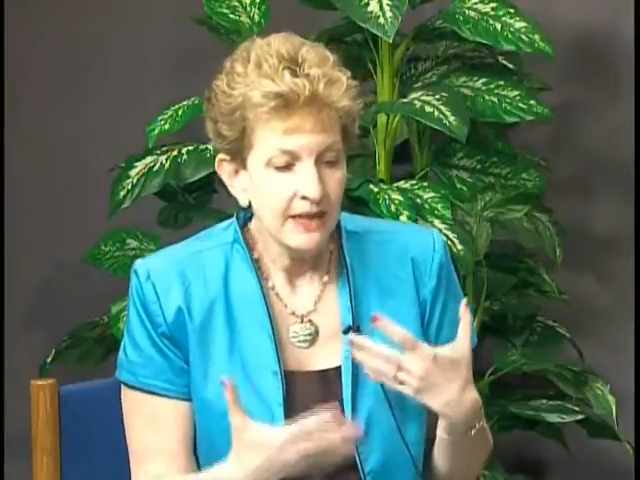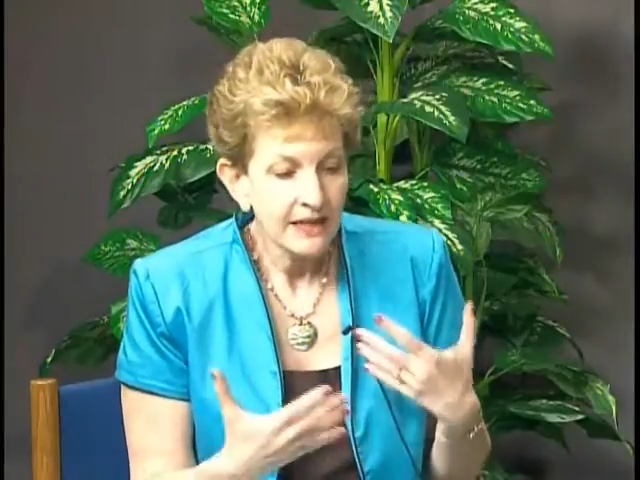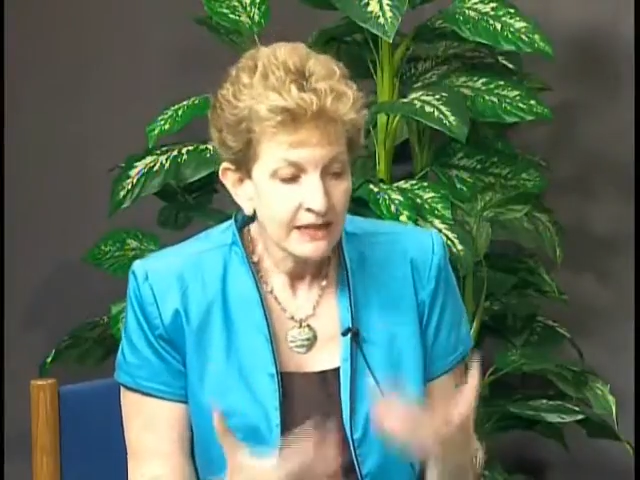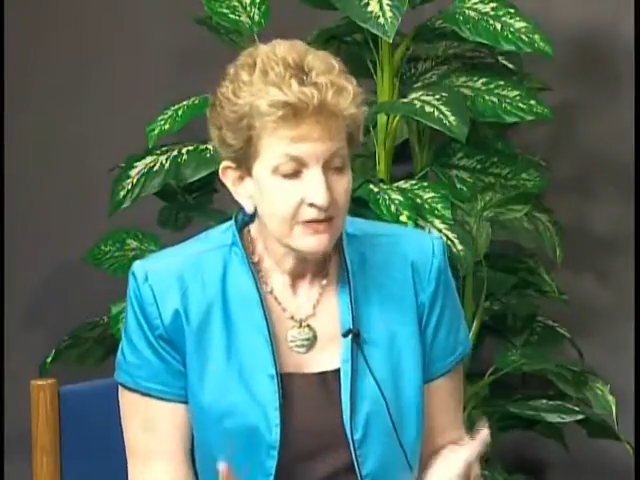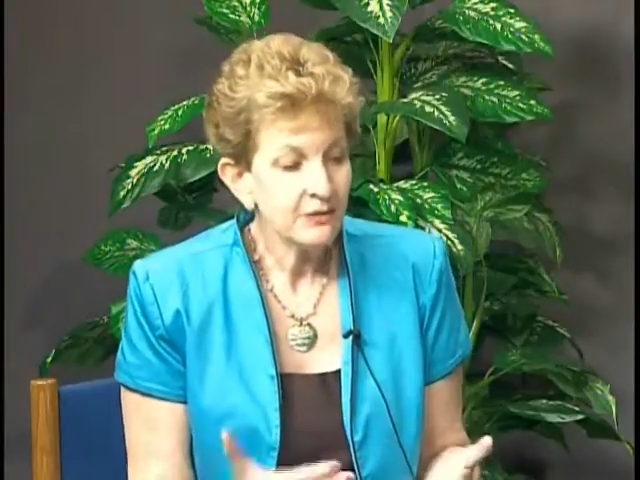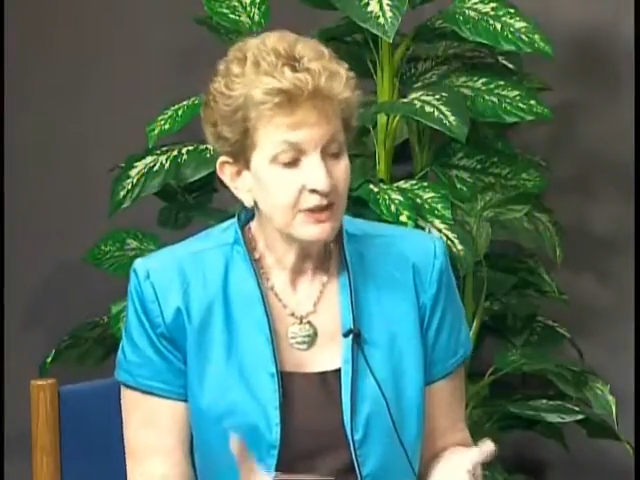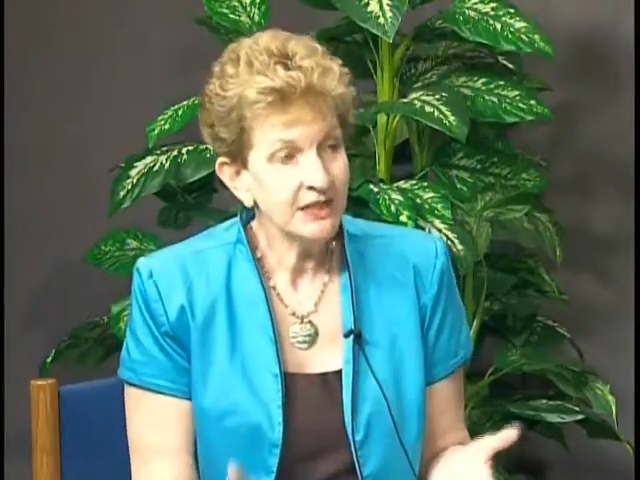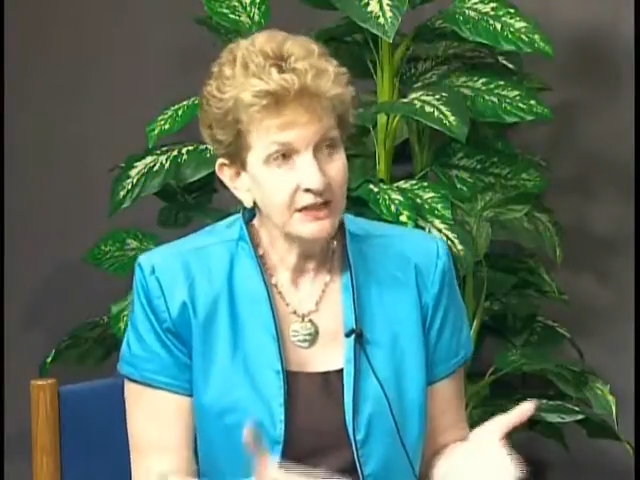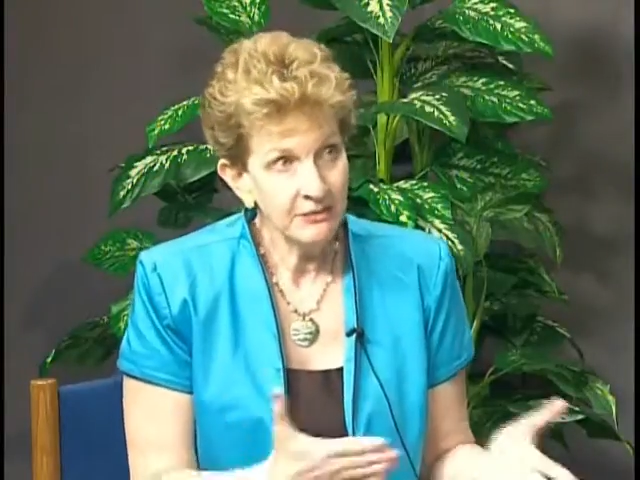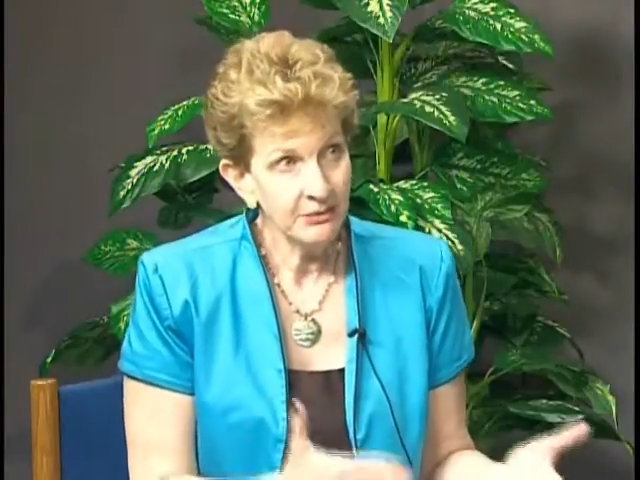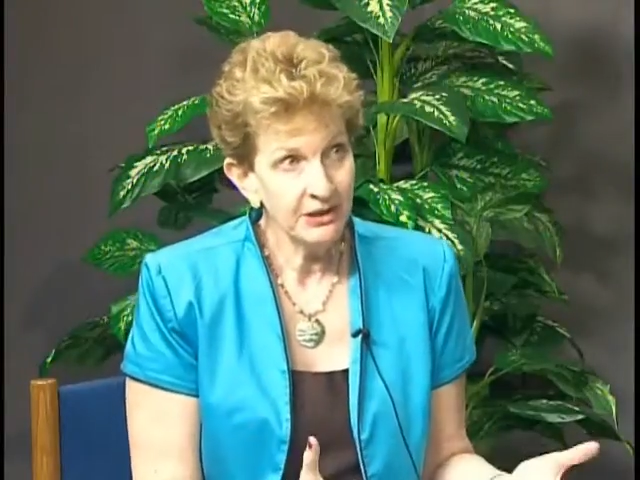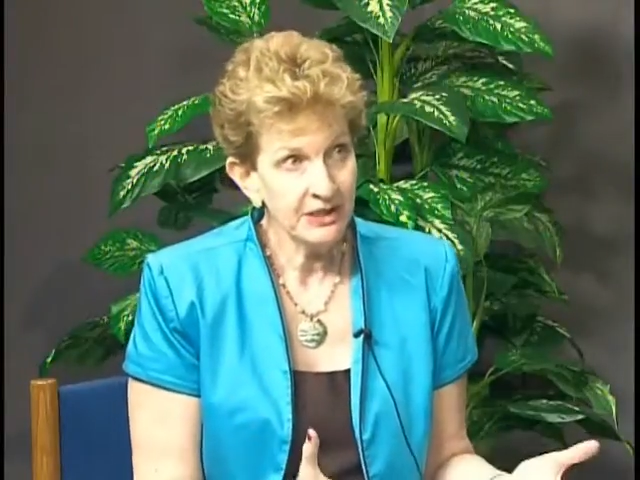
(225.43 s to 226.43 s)
in reading
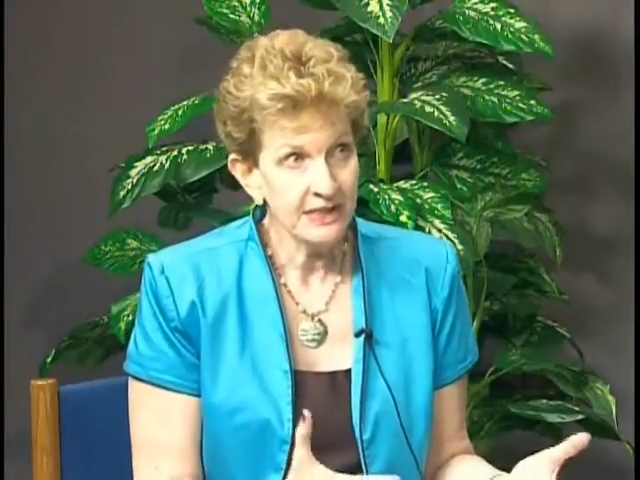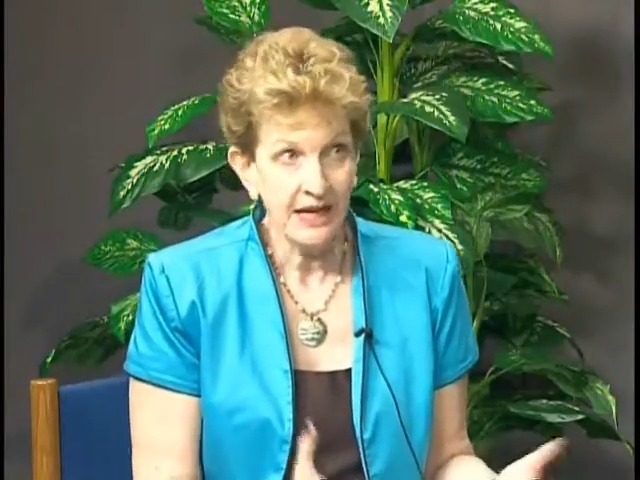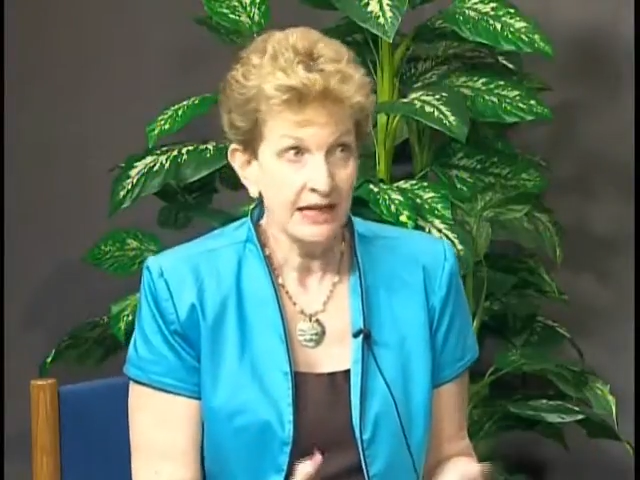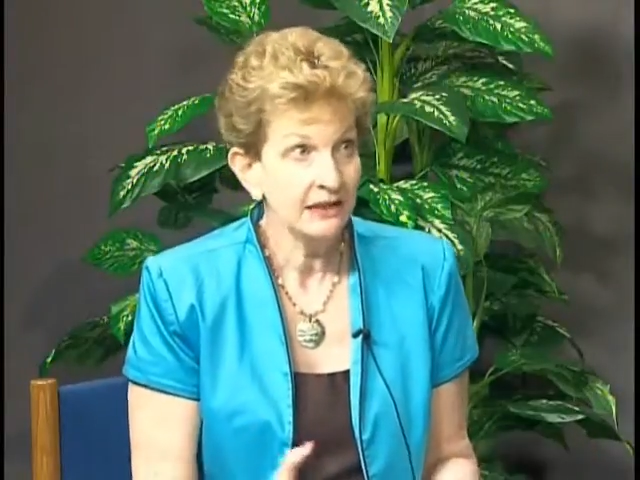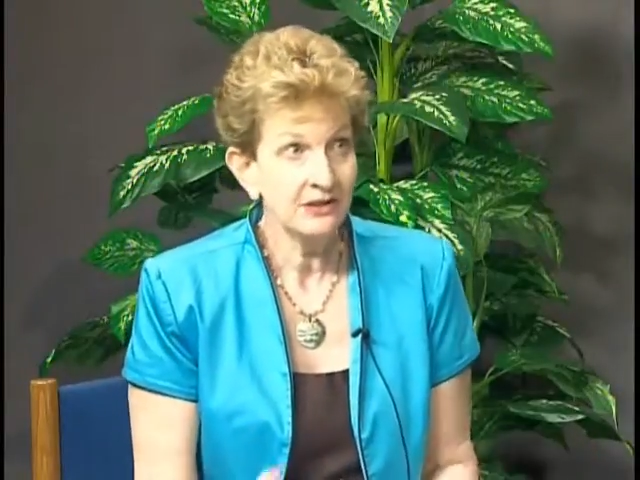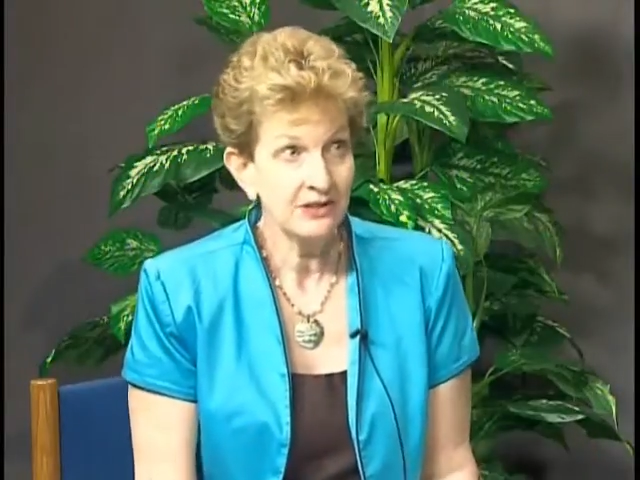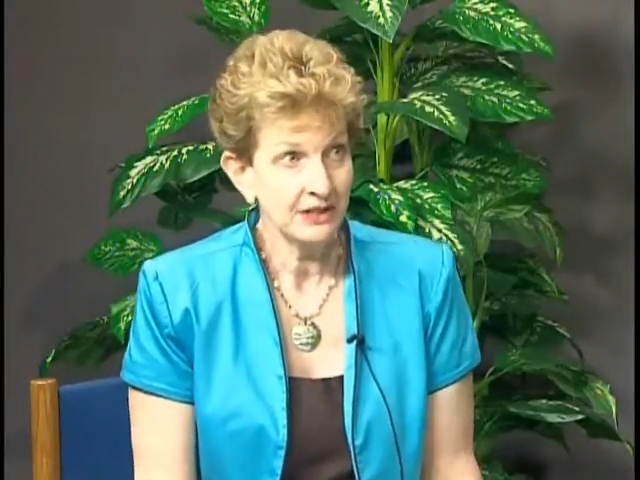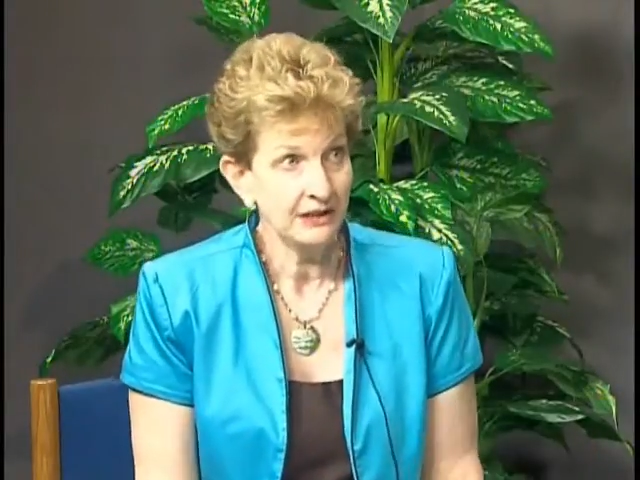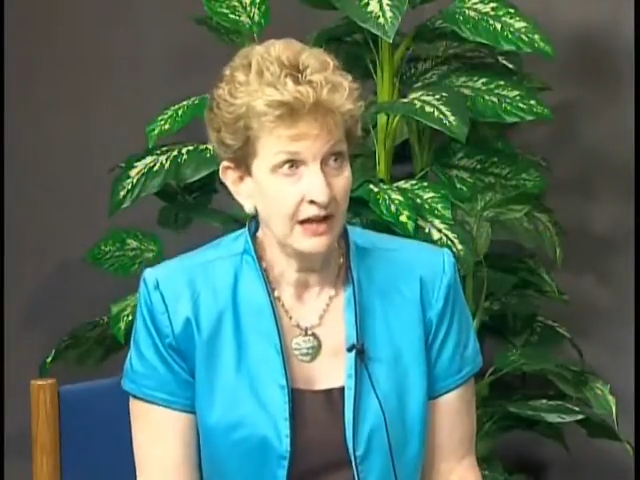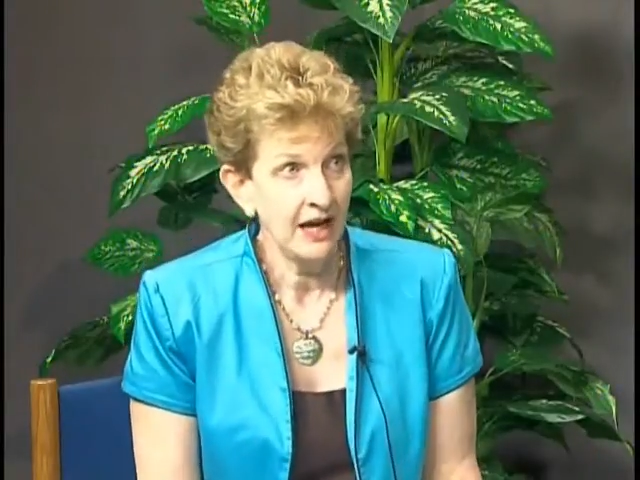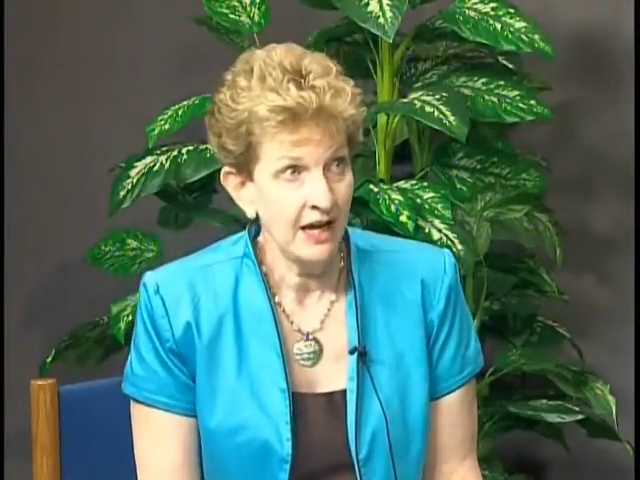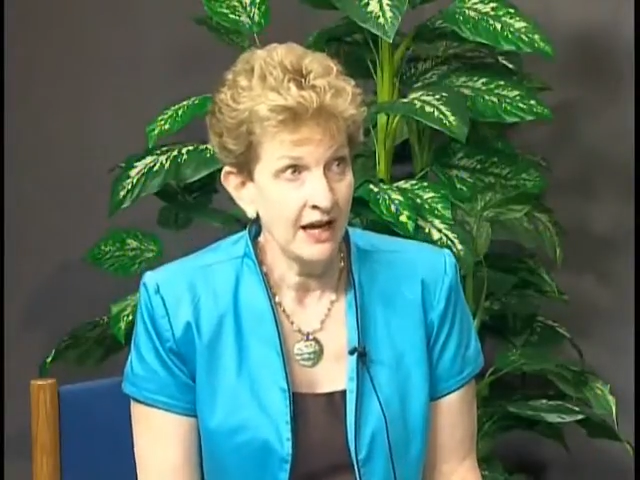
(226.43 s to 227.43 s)
the books, I learned a
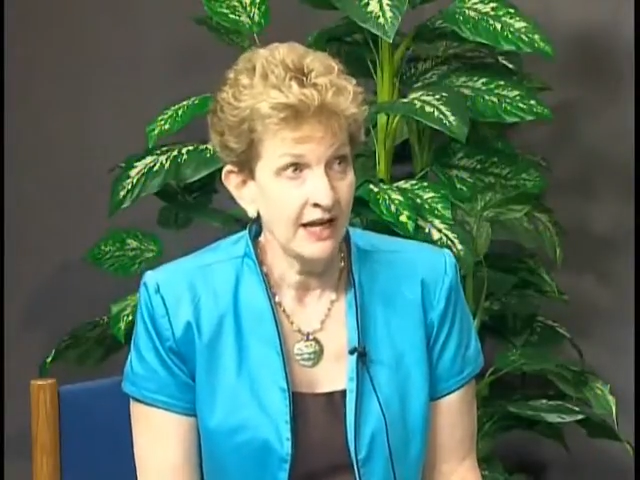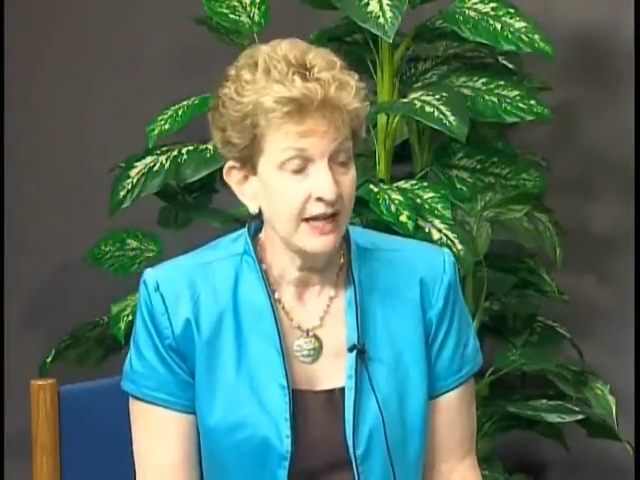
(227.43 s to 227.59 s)
lot,